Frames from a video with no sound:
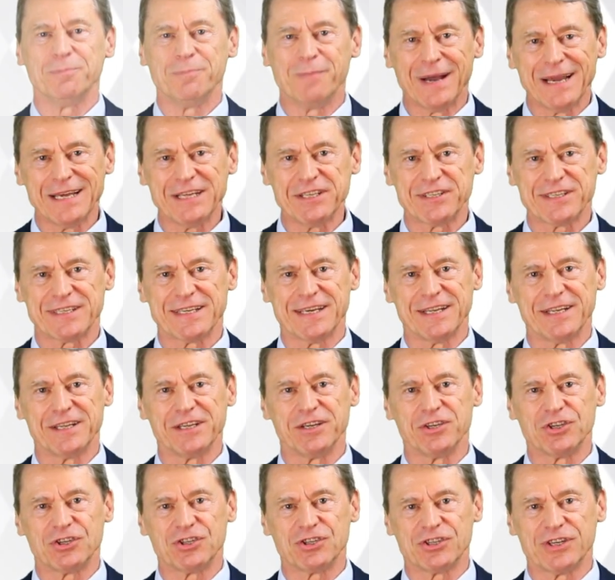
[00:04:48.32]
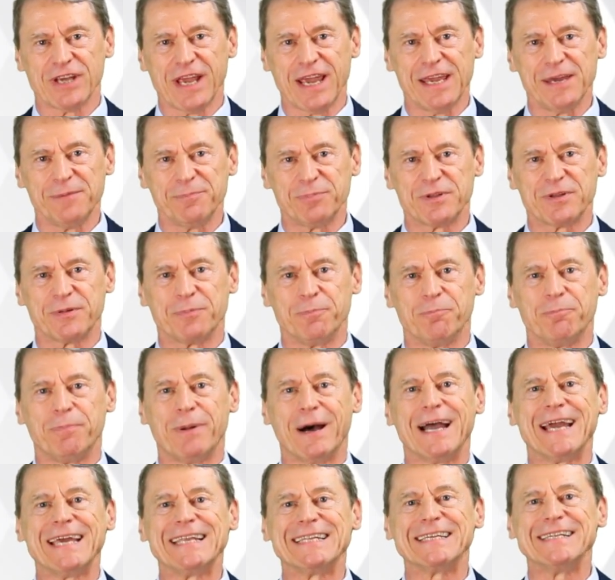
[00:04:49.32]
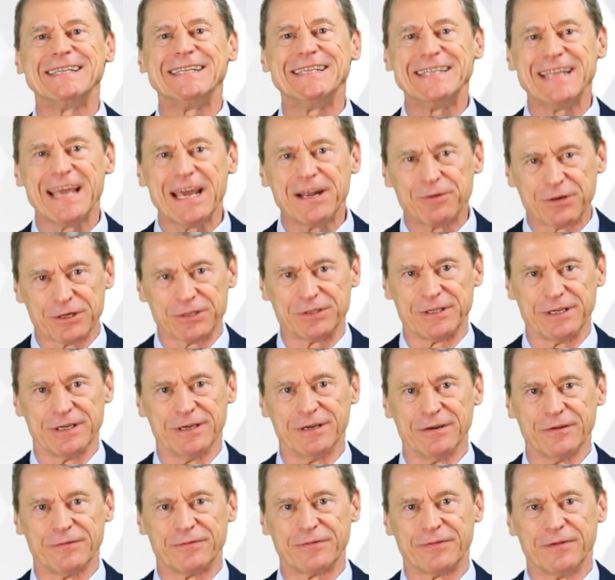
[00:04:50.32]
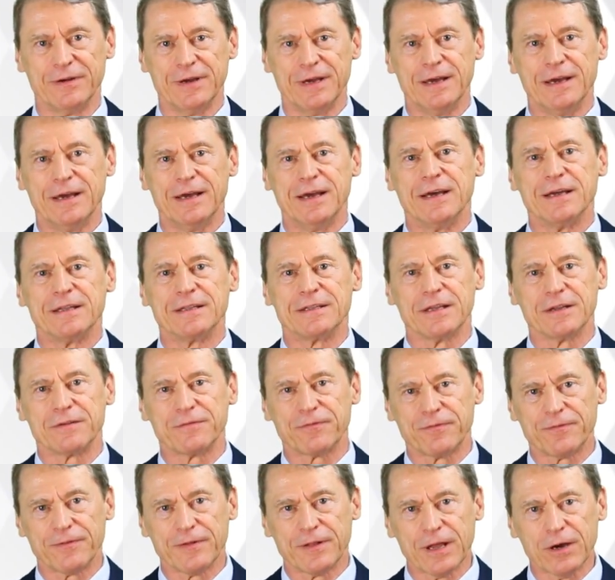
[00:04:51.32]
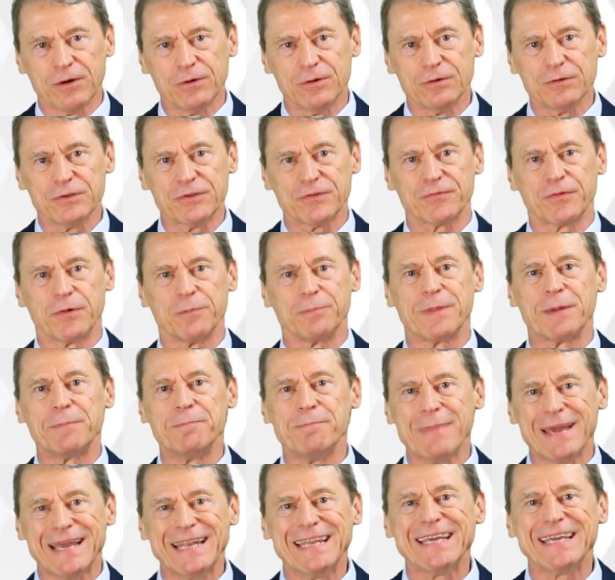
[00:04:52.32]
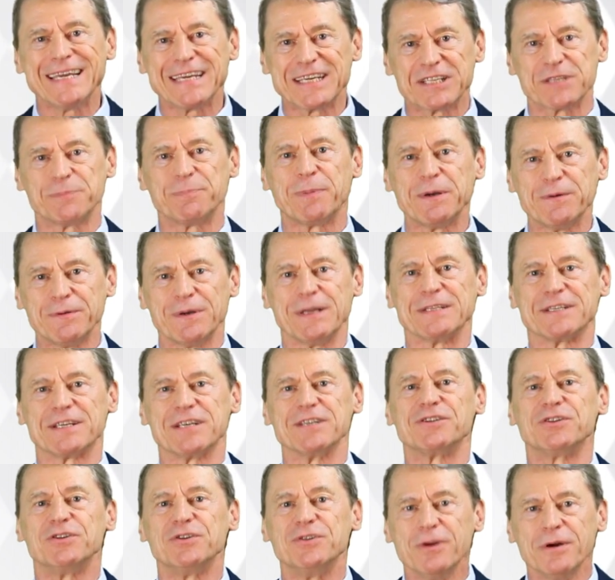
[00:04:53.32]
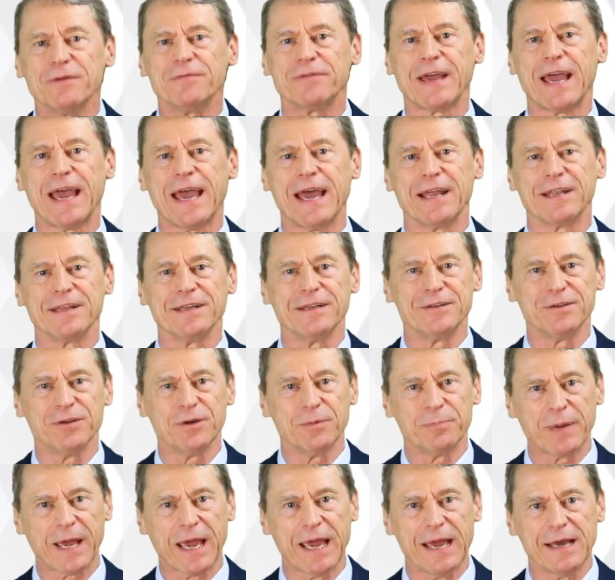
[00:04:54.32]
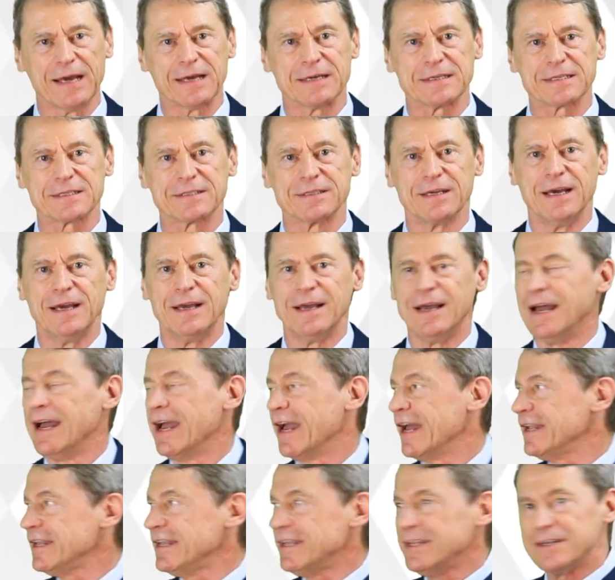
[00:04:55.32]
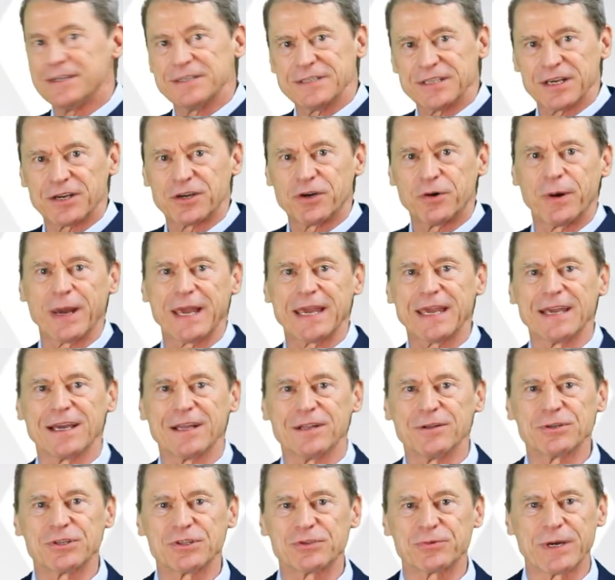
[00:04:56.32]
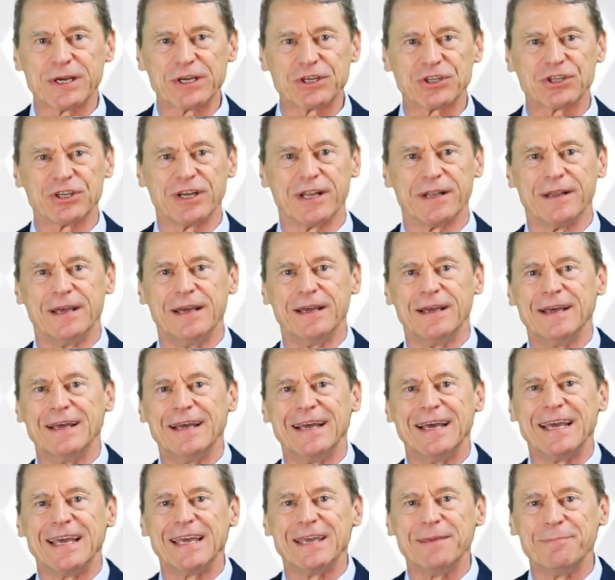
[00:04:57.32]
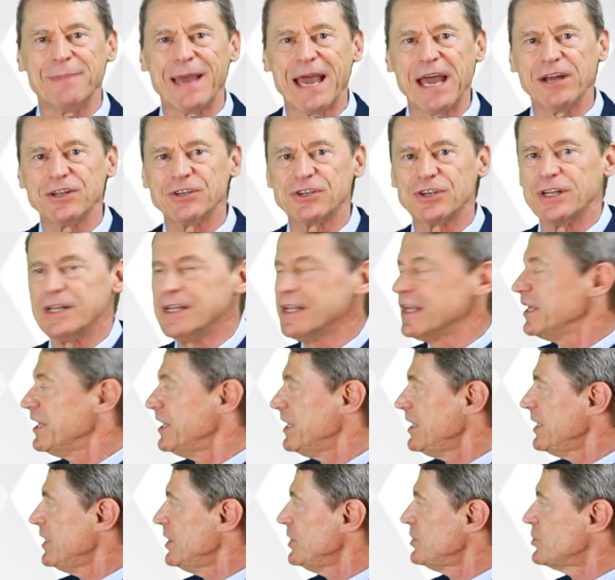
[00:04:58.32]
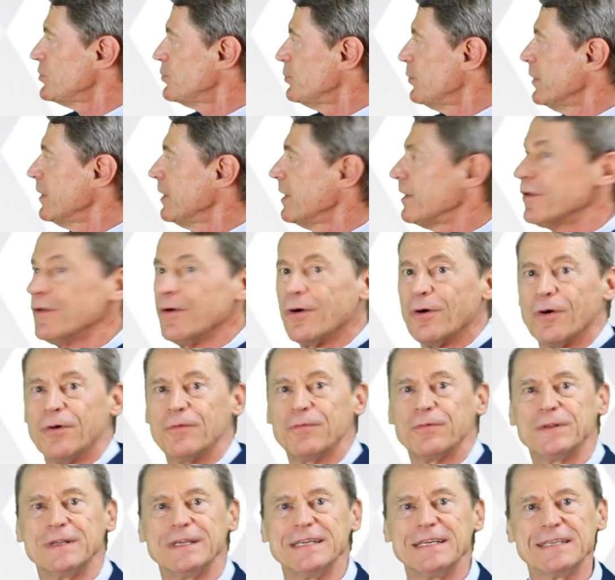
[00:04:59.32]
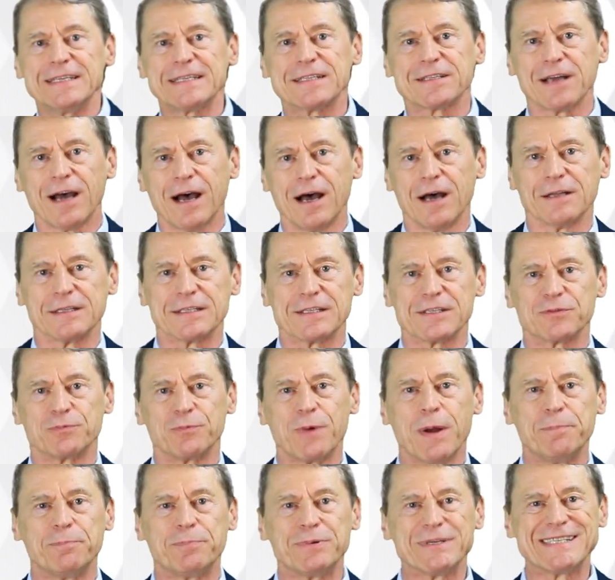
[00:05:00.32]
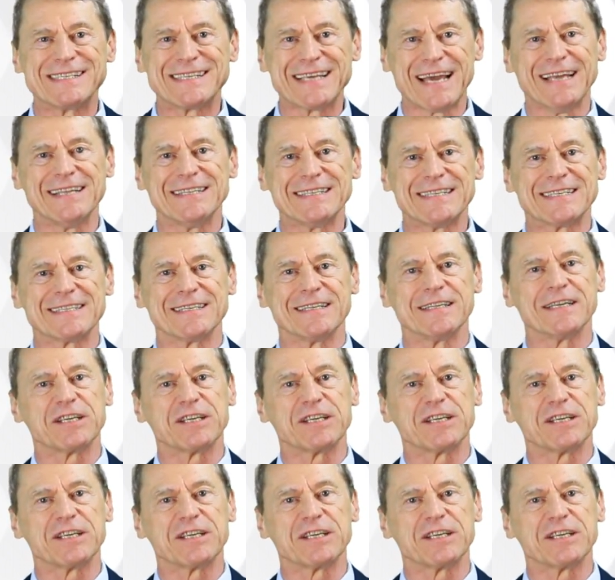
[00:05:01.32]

mindset is shaped by the narrative that flows from the many experiences you've had in your past. And here's a quick illustration. Imagine each one of these dots represents an